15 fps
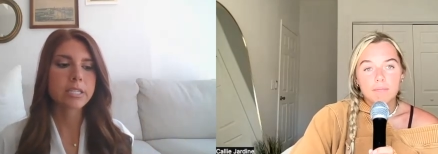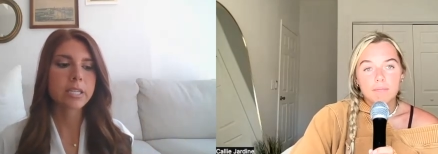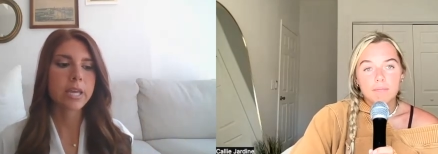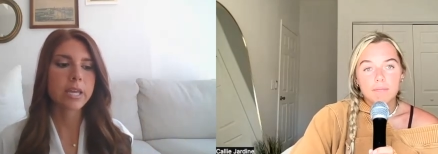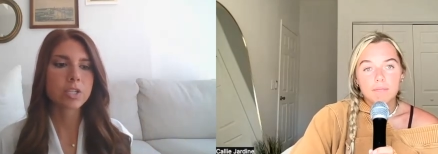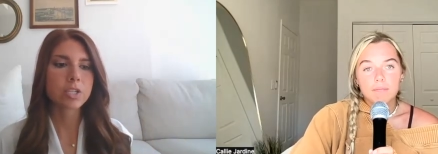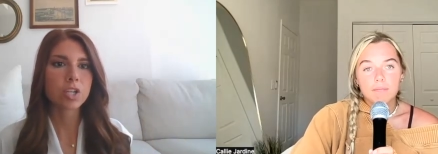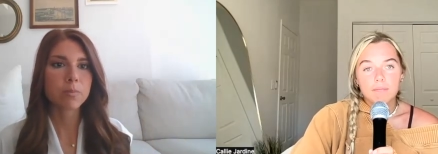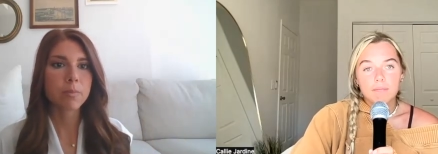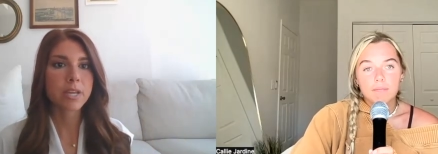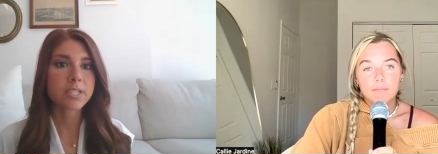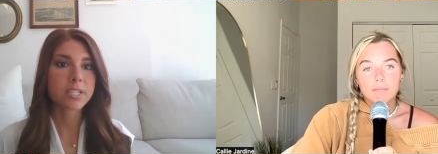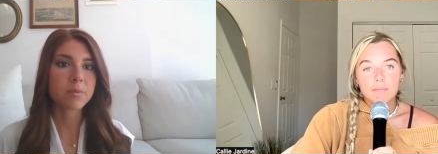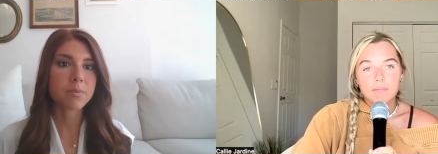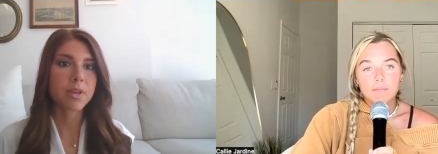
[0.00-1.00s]
Speaker 1: and like took my
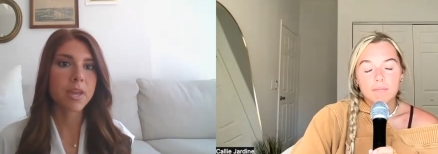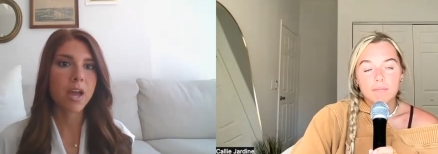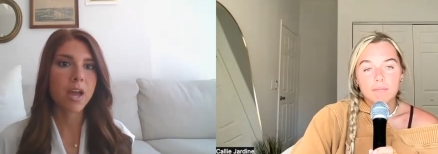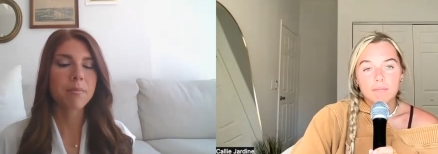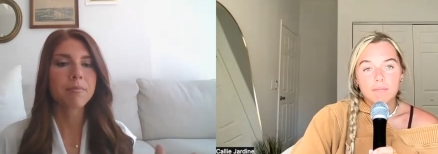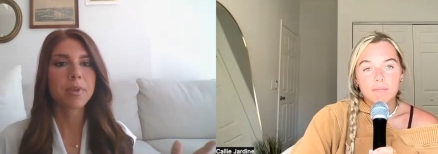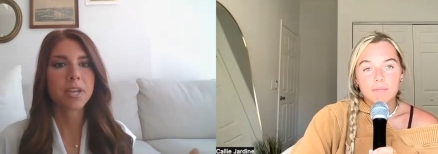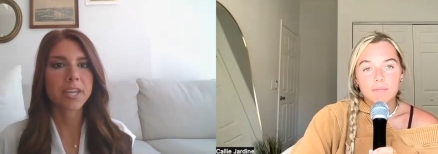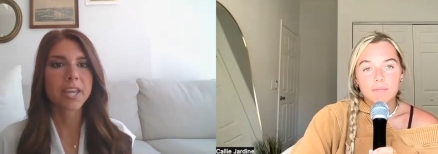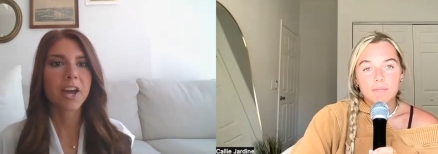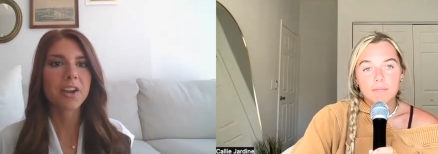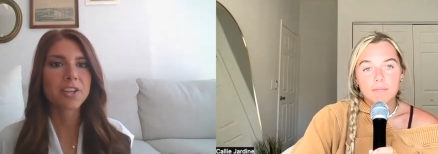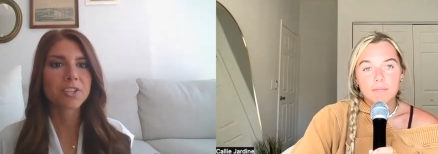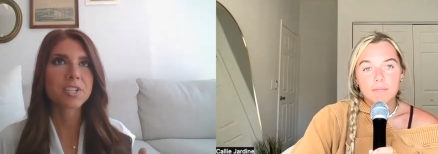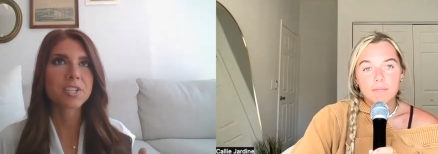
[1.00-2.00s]
CPA. I'm in
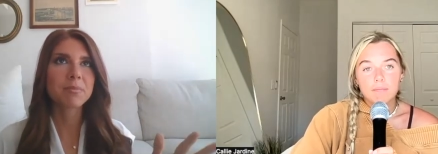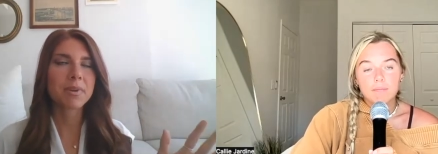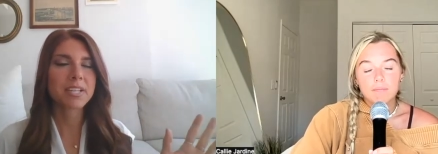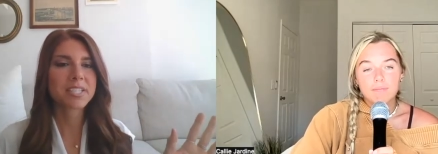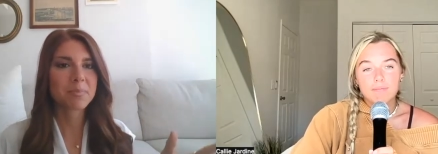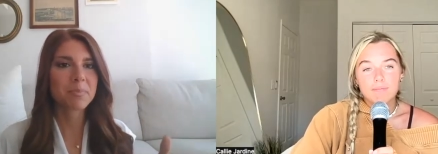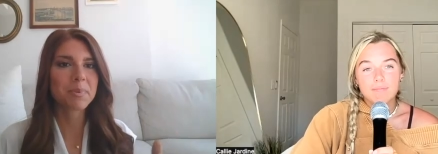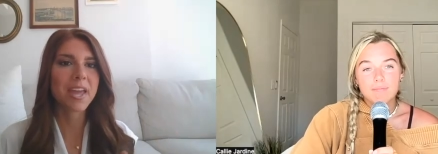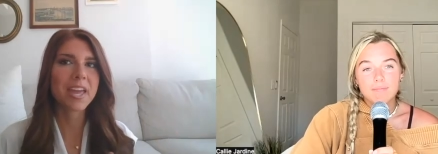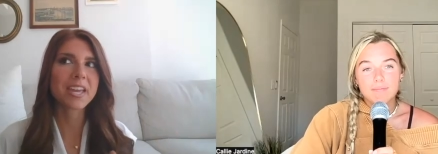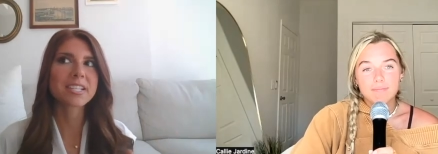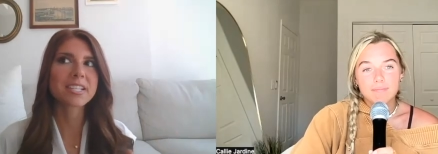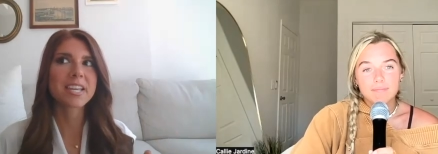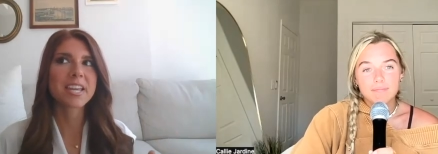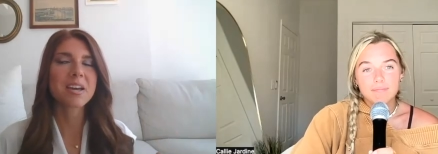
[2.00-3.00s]
accounting, so I did my CPA
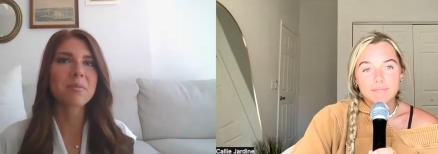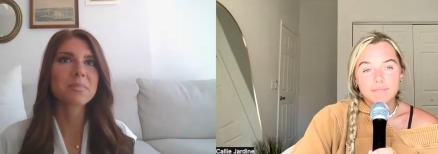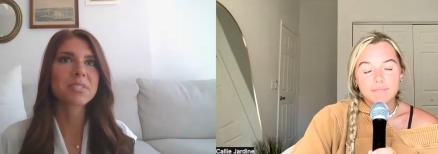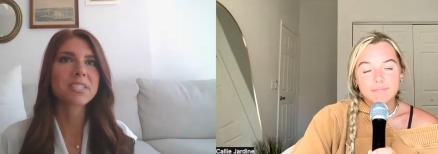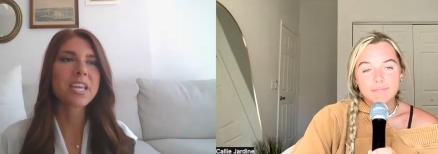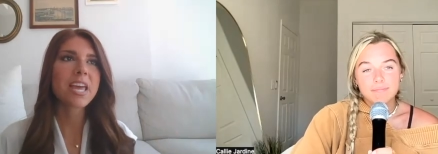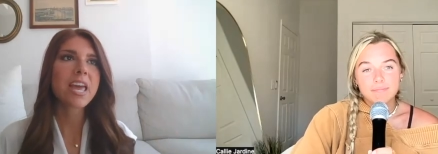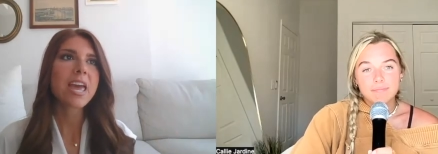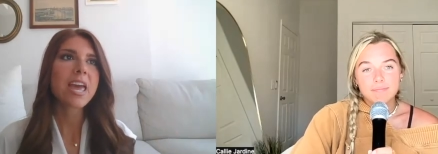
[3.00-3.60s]
exams